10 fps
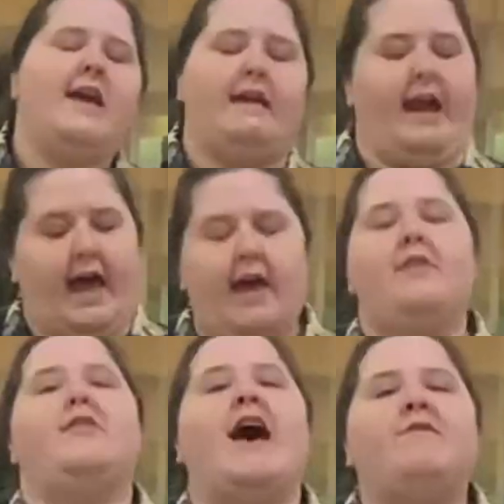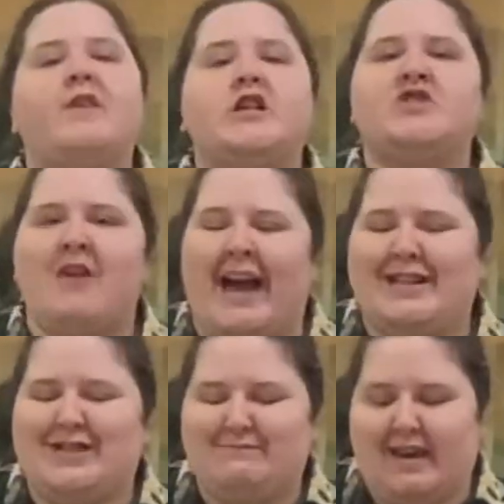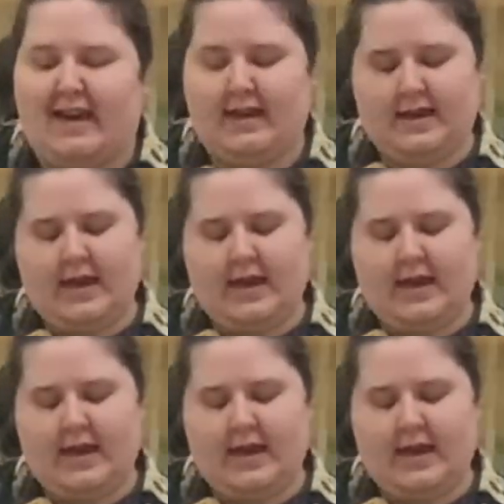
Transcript: Yeah, that feels right to me.